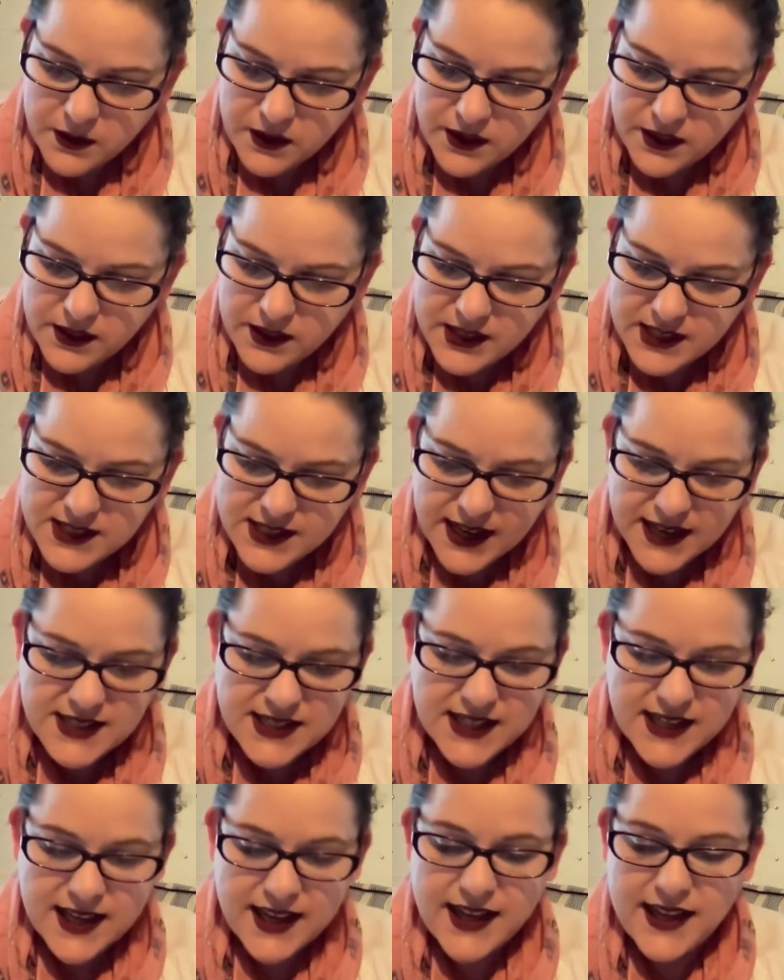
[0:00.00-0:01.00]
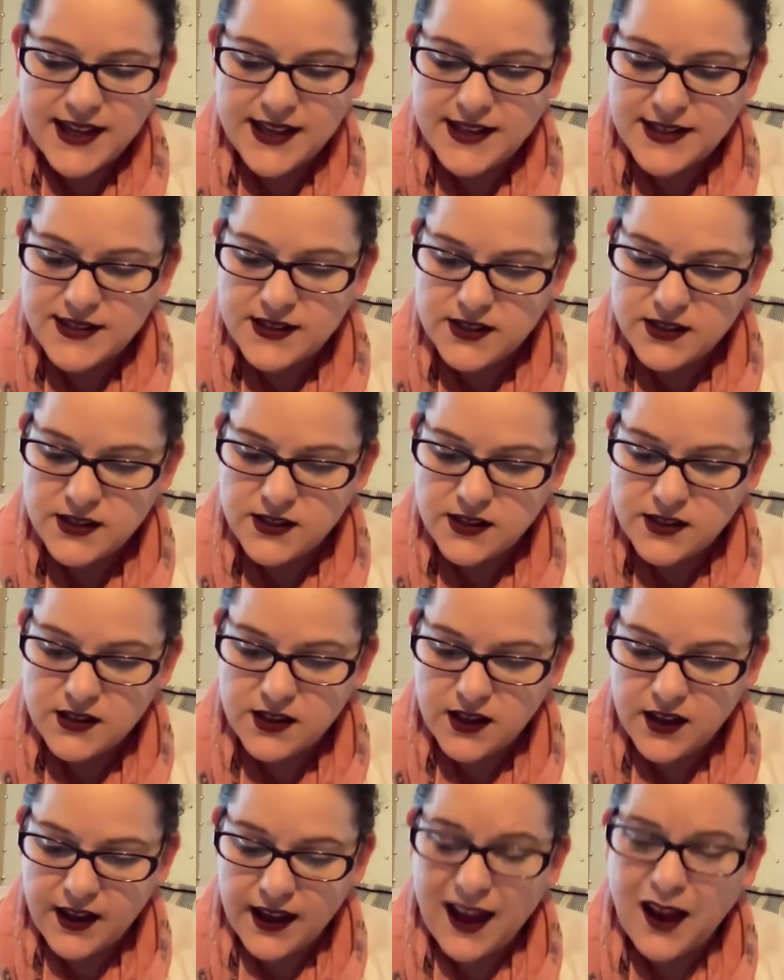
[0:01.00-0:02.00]
this idea is
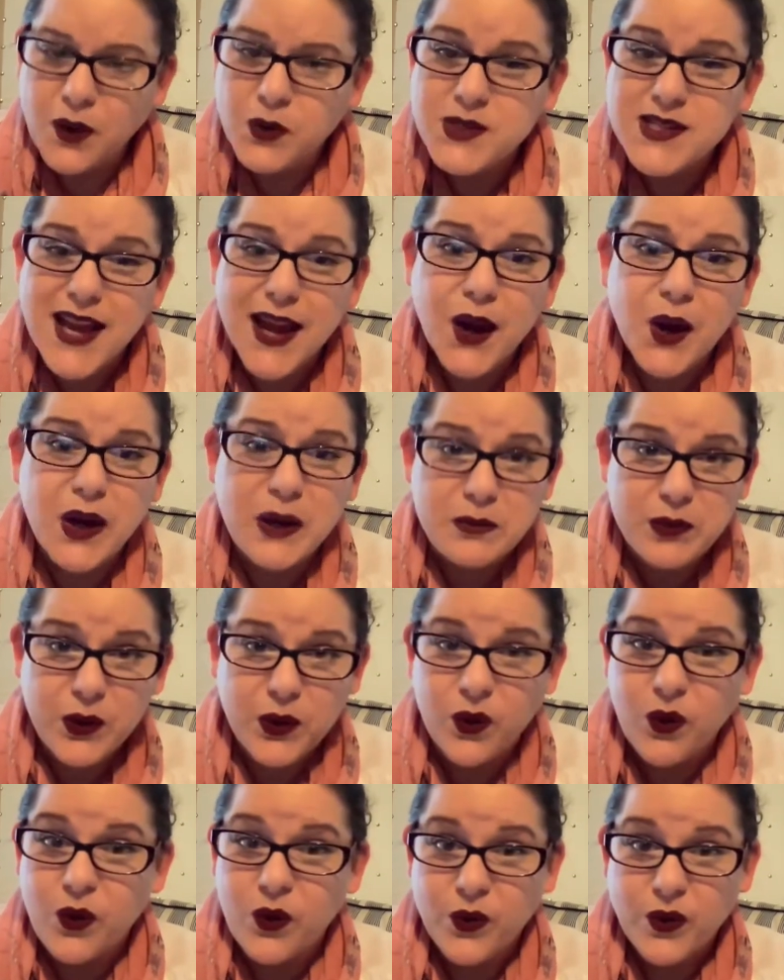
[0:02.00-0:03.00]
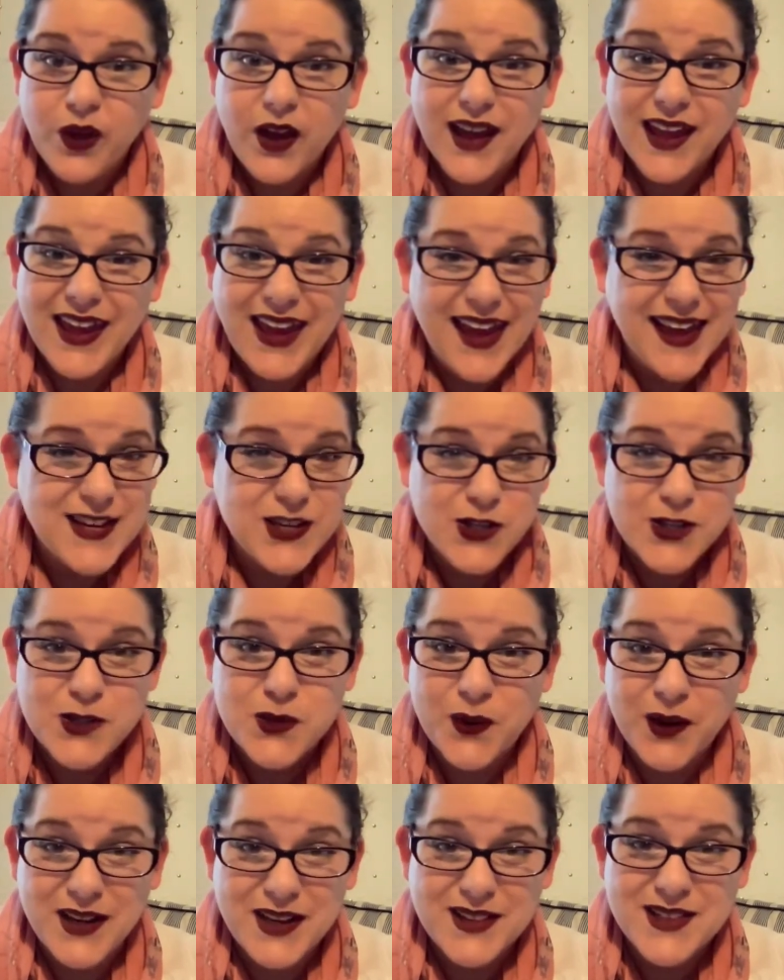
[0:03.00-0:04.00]
how terrible. Again, she's
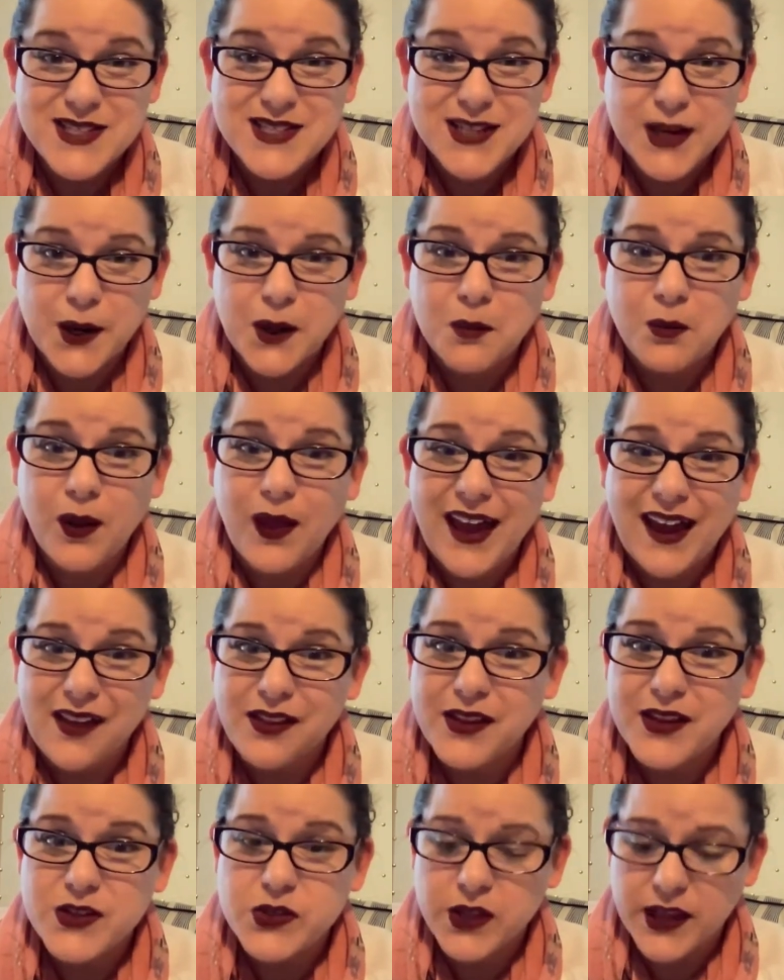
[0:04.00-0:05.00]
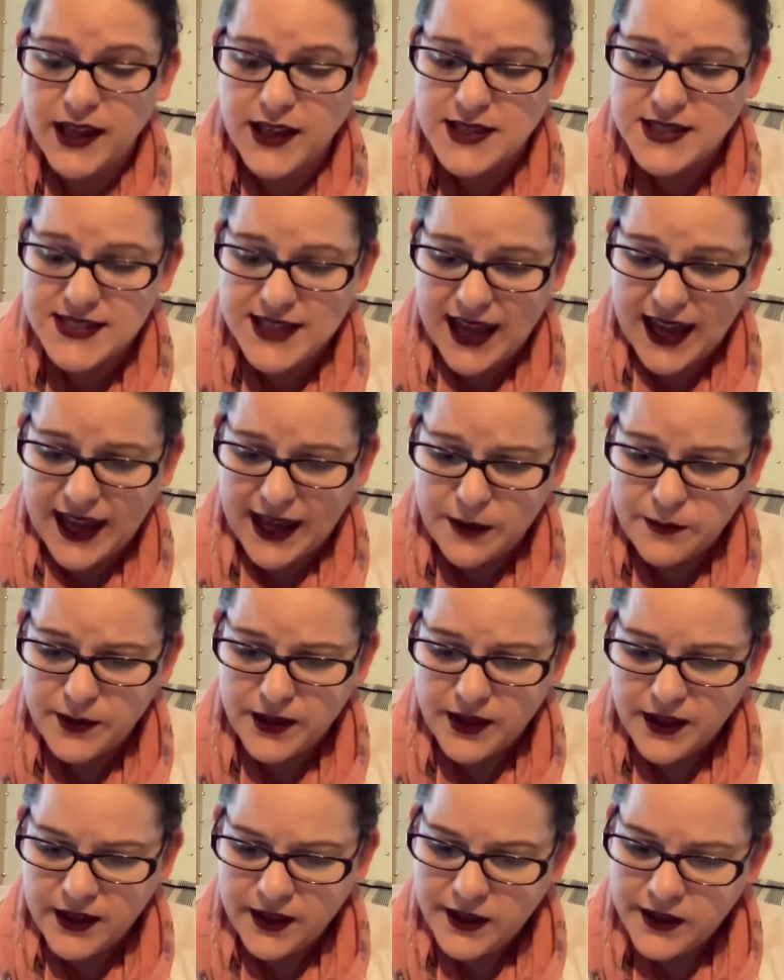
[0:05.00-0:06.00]
creating this terrible, hellish landscape.
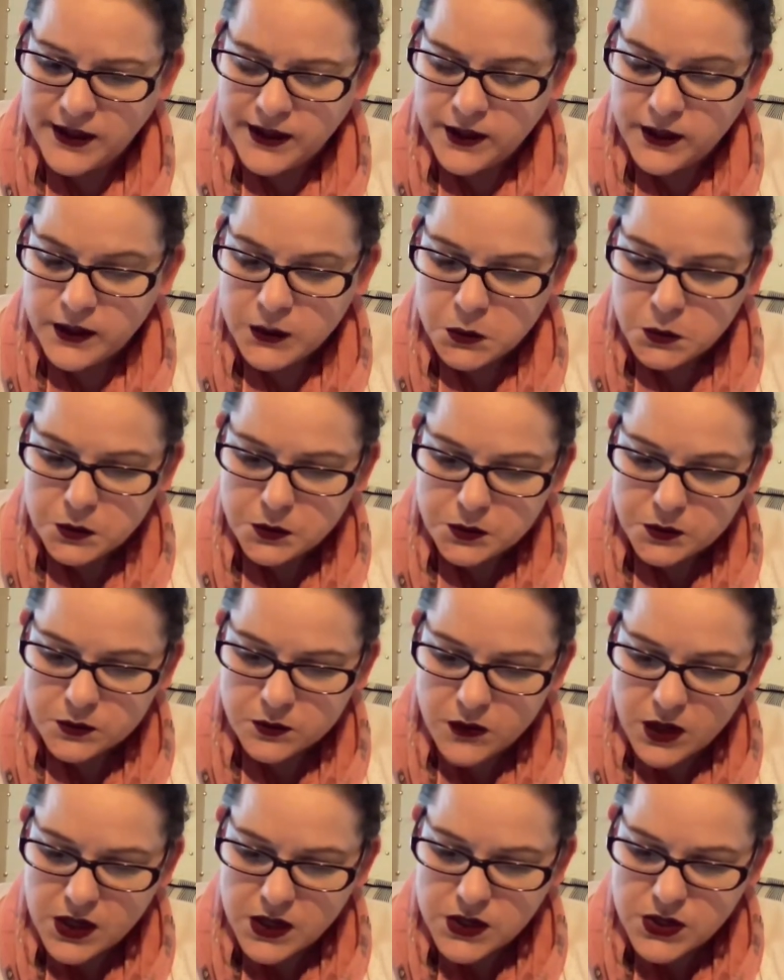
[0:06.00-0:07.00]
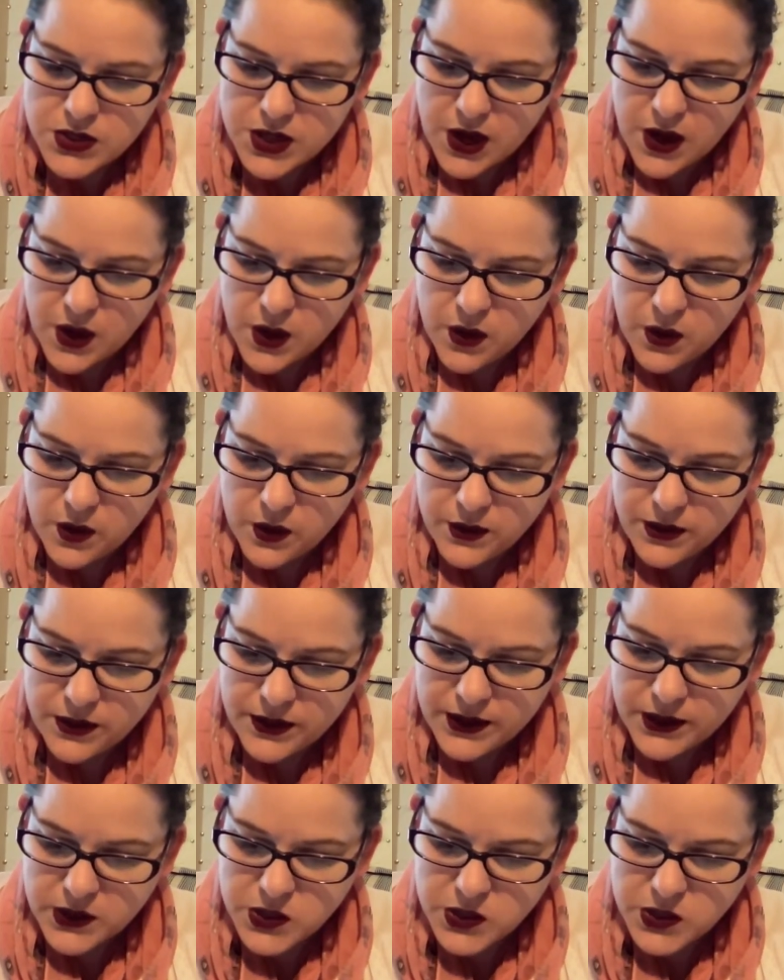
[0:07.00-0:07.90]
So they're